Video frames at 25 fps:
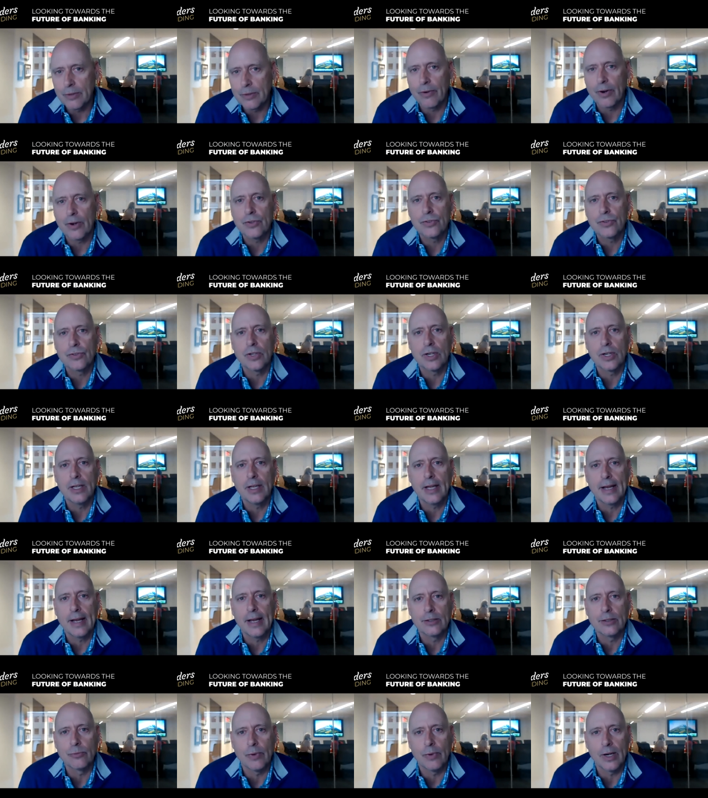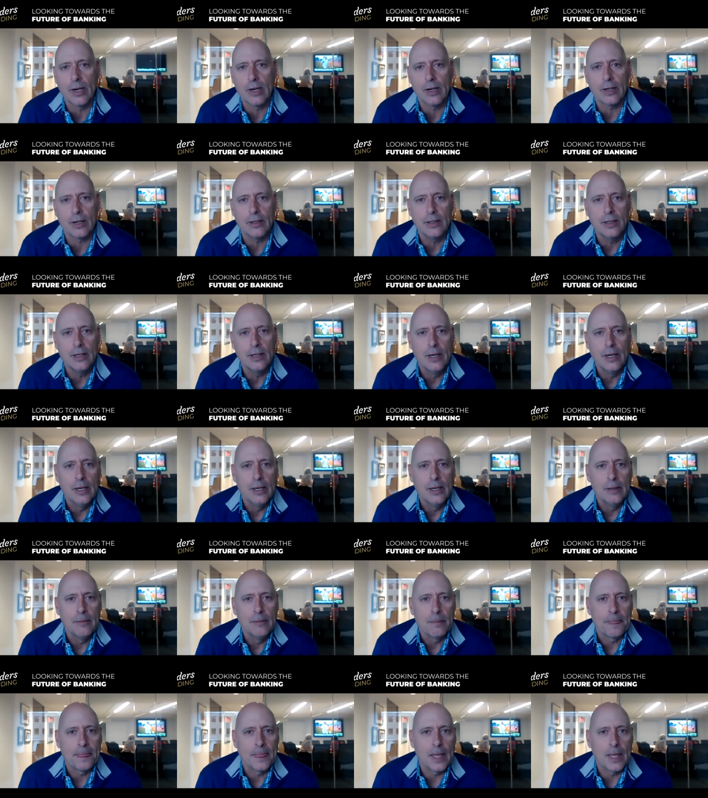diversity as well.
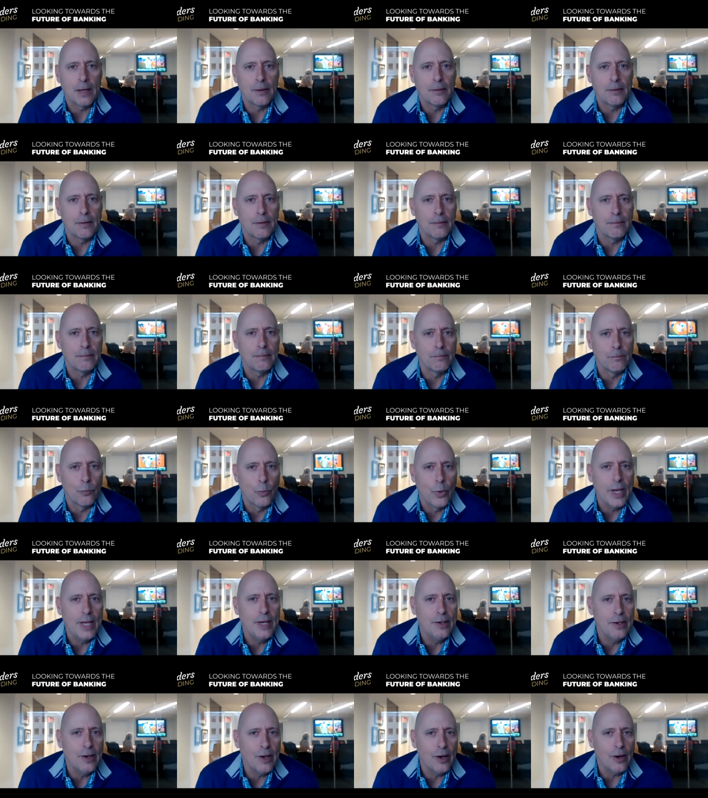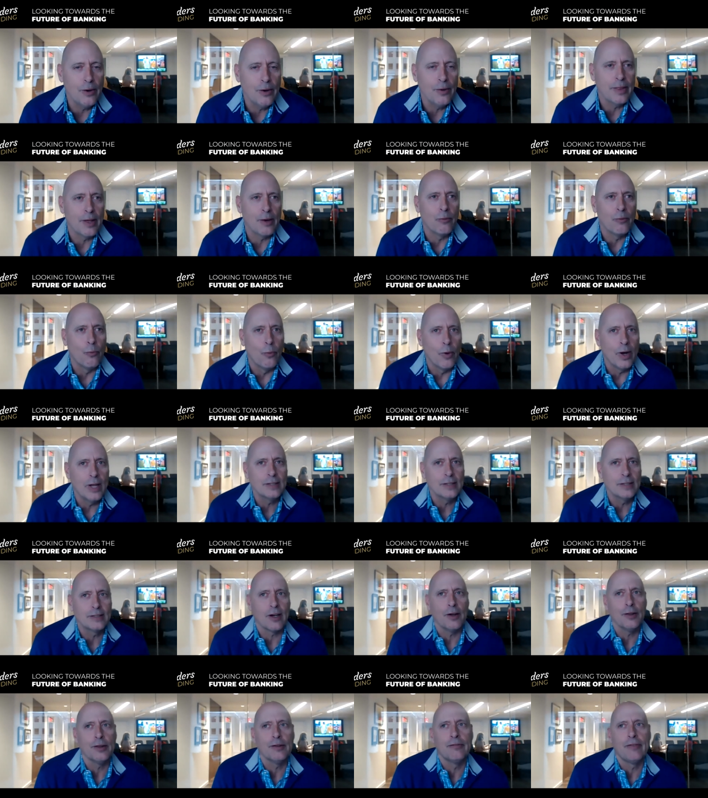We know that once
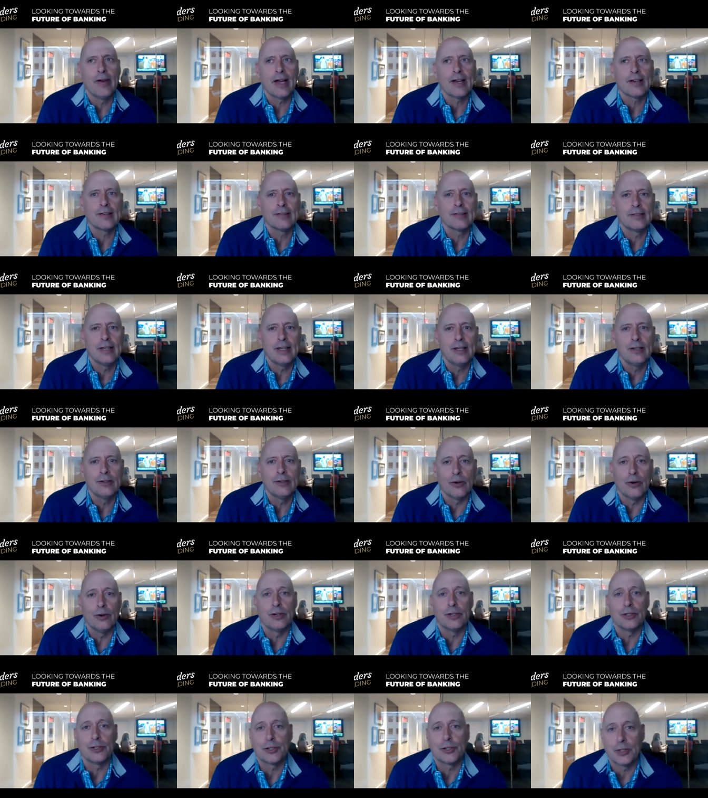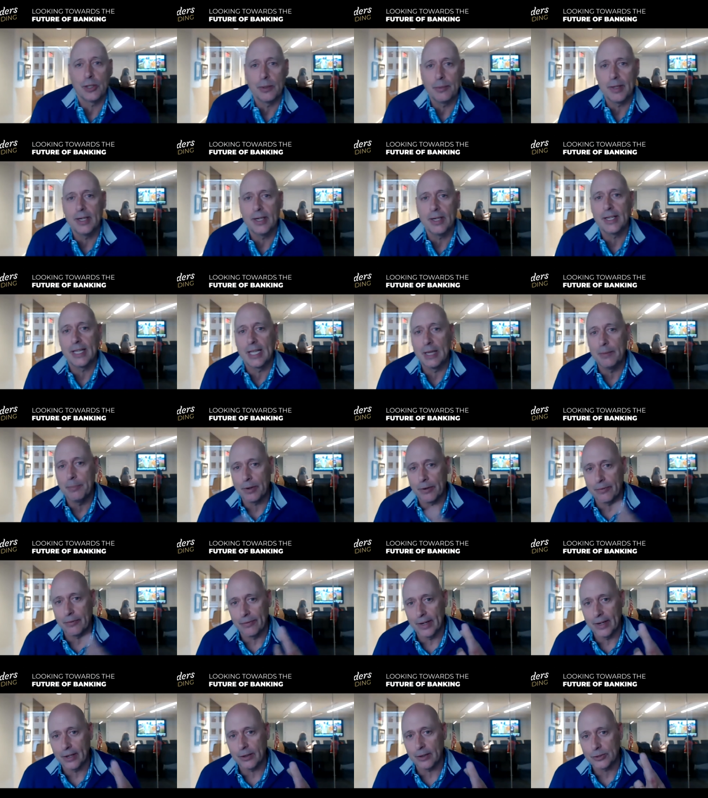all the vaccines are distributed, keep
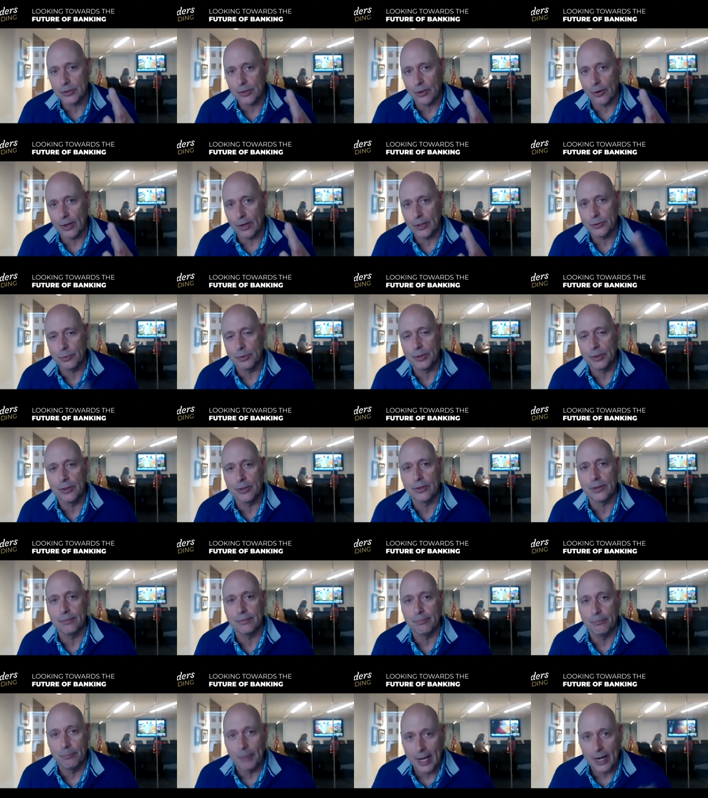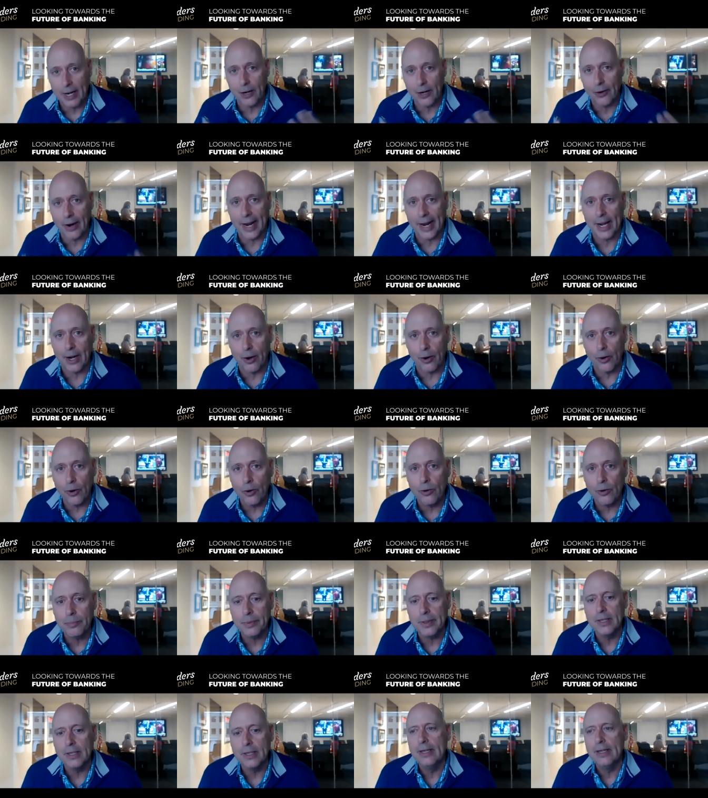your fingers crossed, we're doing better, I
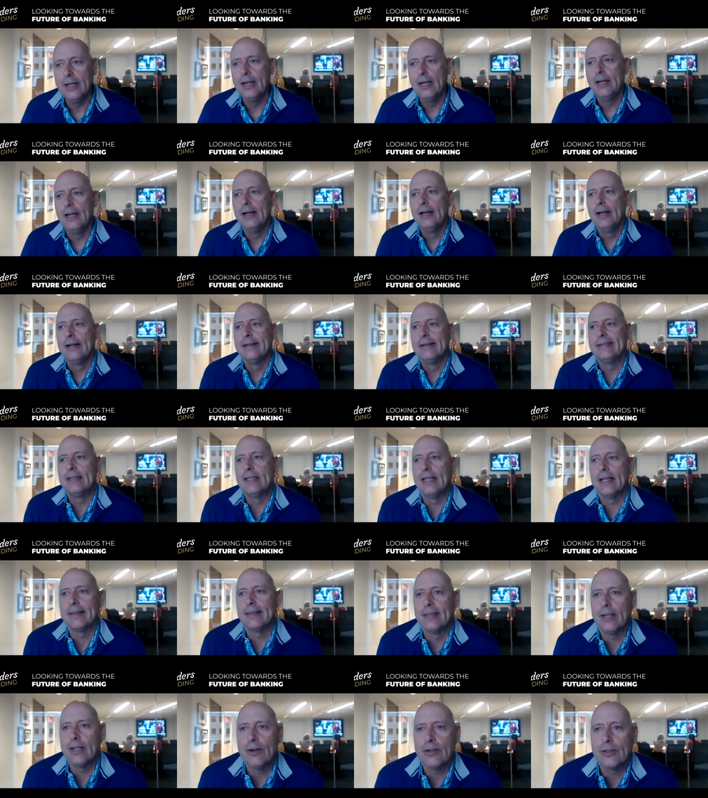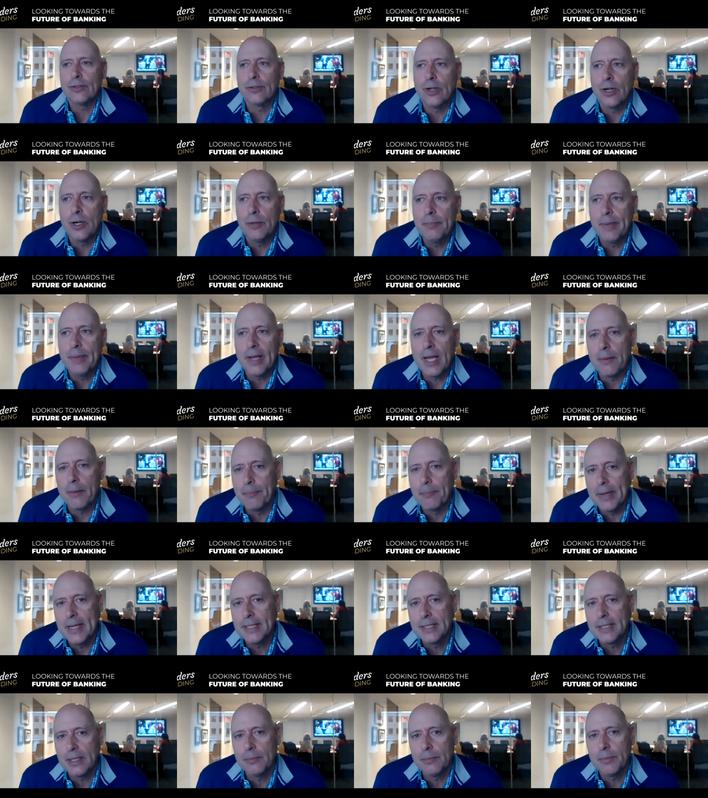hope, yep. that there is going to be a
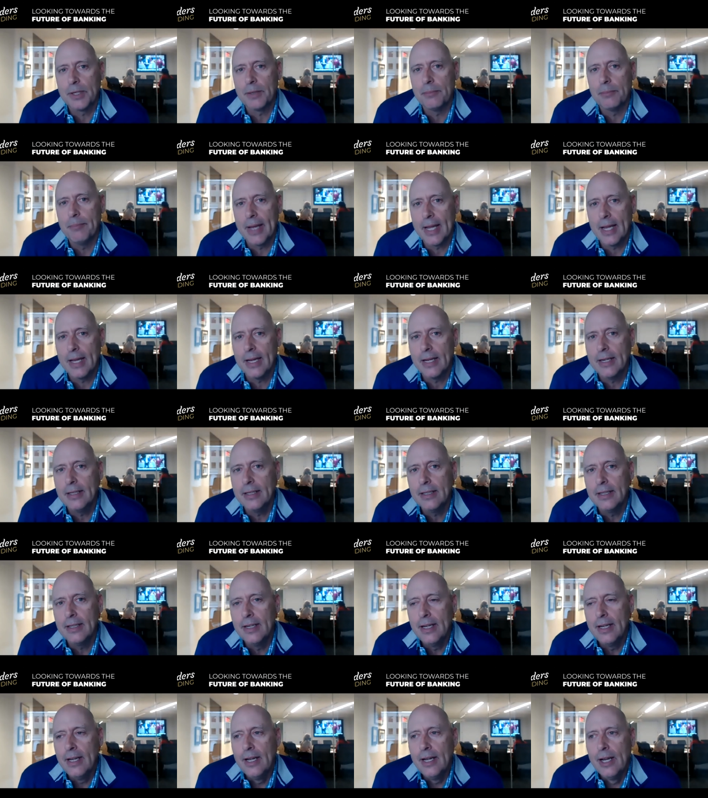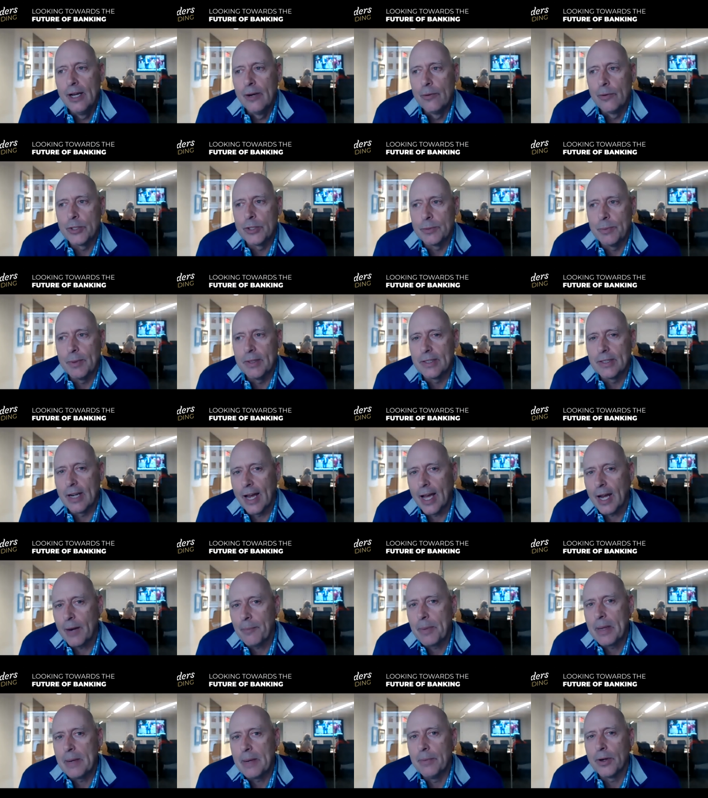pent up demand, which means a
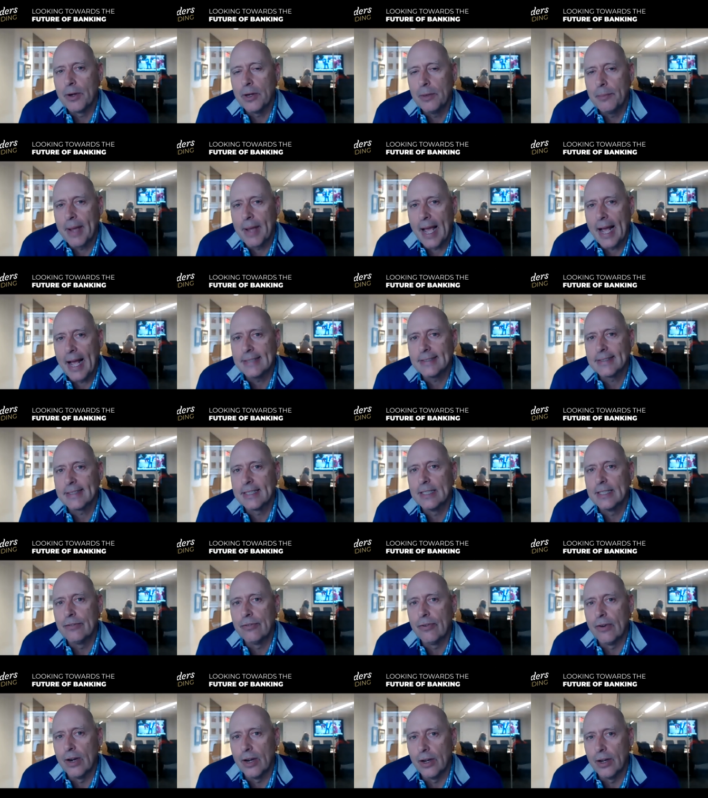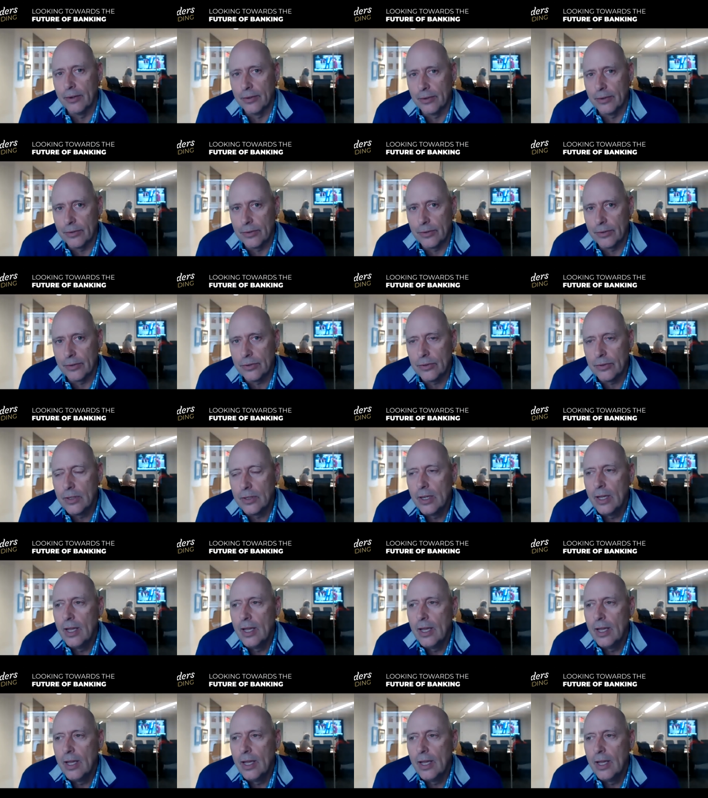lot of people are going to be asking for loans.